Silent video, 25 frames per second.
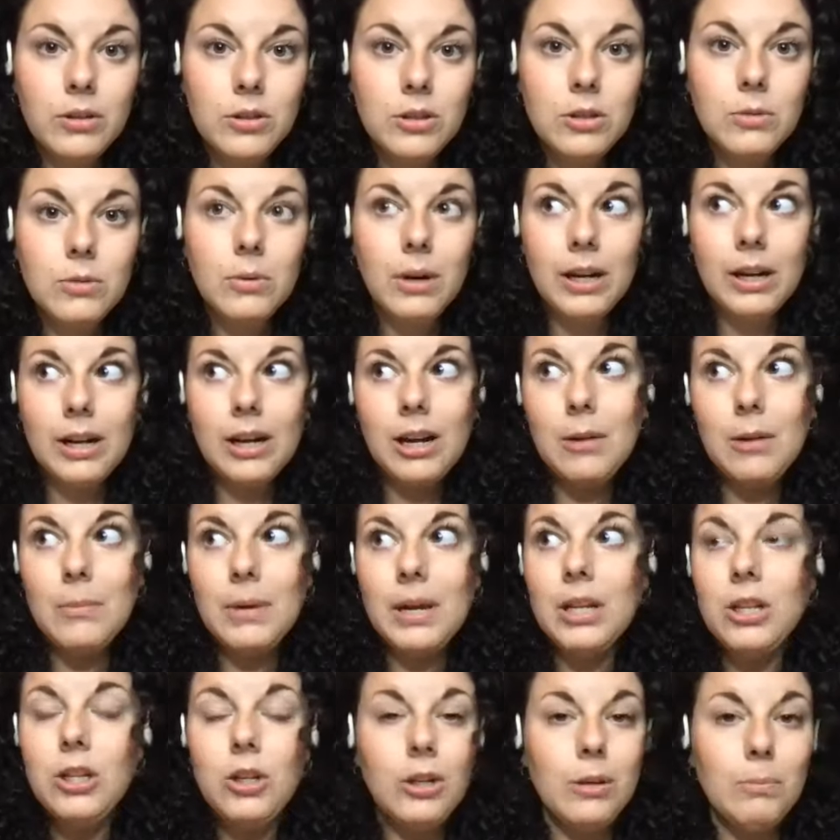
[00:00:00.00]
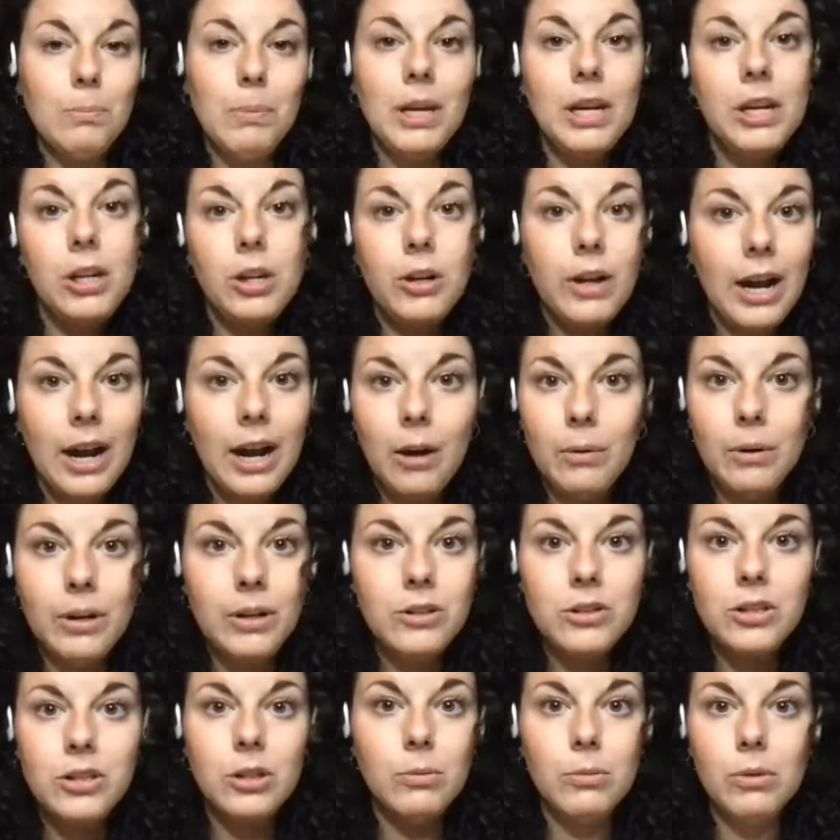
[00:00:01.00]
Do you want to come in? You can pick your
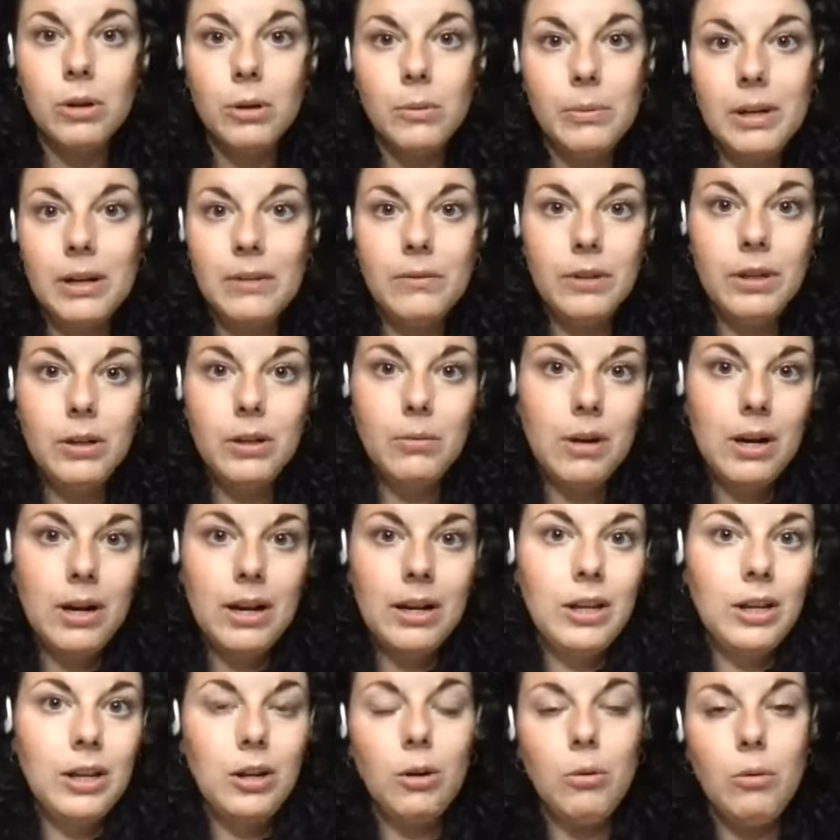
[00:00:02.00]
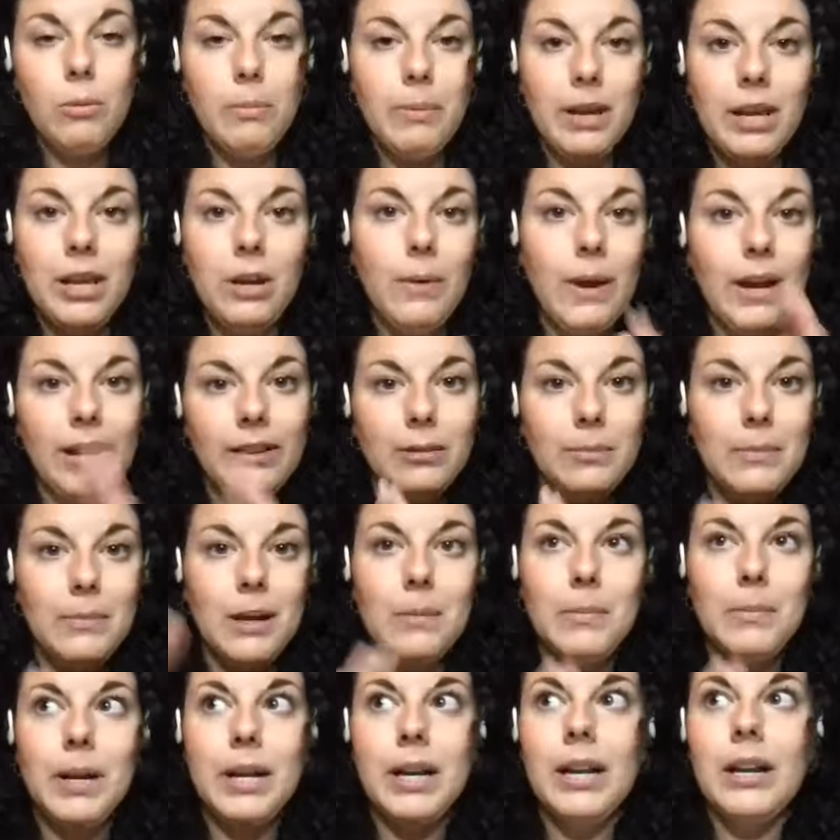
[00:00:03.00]
hours. You can work whenever you want. You know, we'll pay you X
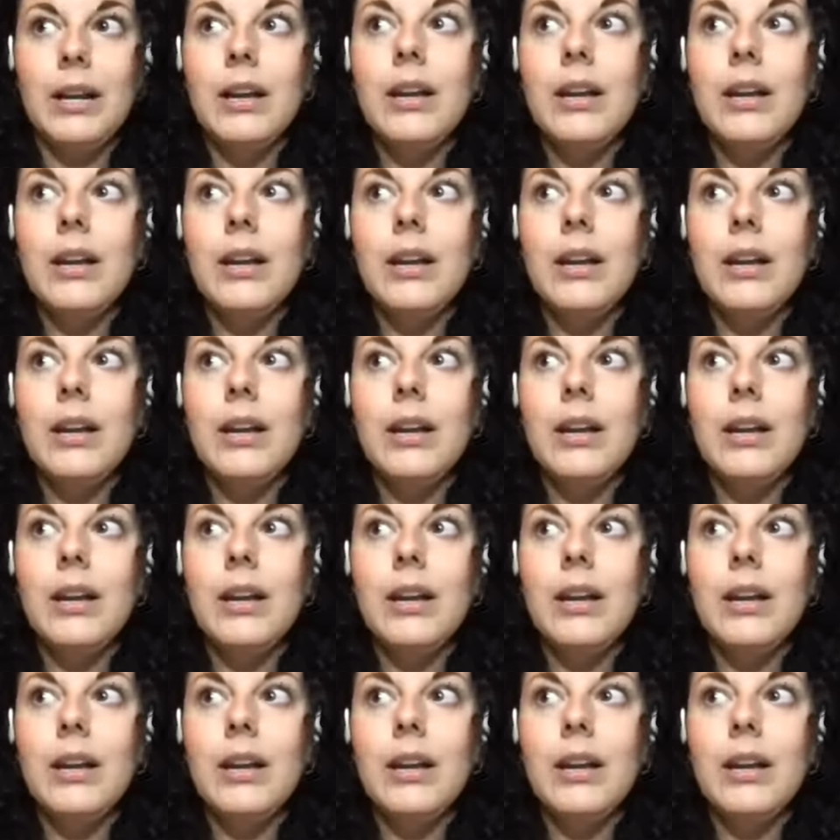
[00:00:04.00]
amount of money."